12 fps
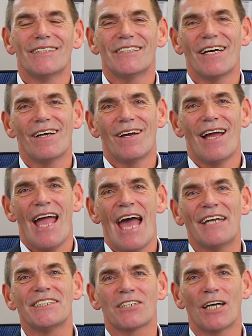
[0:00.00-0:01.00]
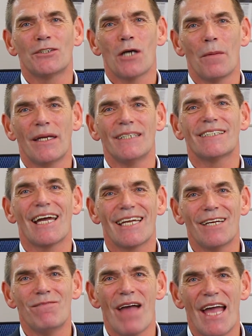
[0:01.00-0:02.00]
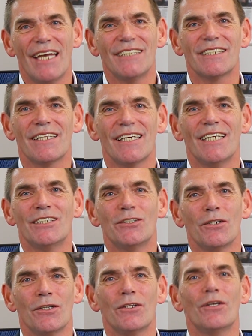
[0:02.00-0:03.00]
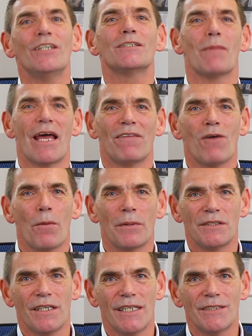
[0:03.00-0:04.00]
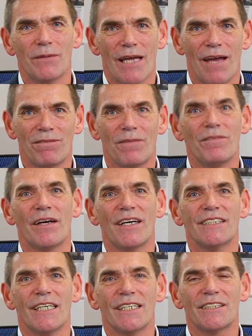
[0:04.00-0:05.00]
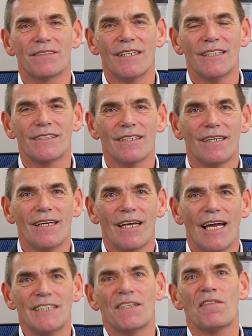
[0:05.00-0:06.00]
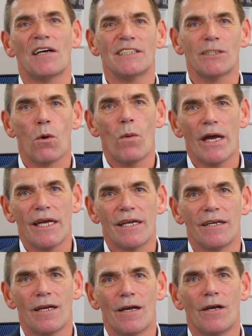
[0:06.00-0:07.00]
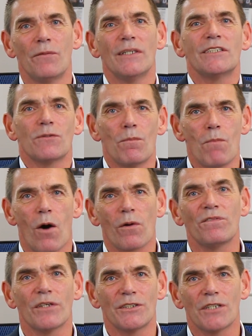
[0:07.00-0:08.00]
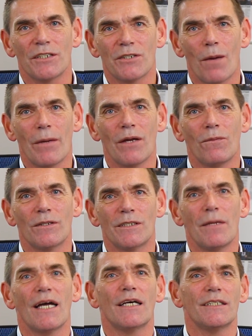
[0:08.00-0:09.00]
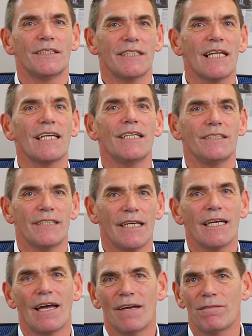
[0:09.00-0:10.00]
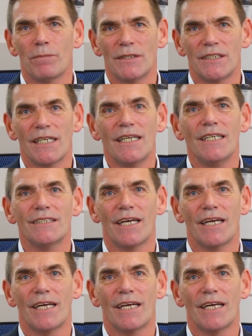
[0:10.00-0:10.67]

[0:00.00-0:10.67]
So how does Titomic take advantage of these huge amount of opportunities we have from various industries? As everyone's aware, original model for Titomic was about selling TKF machines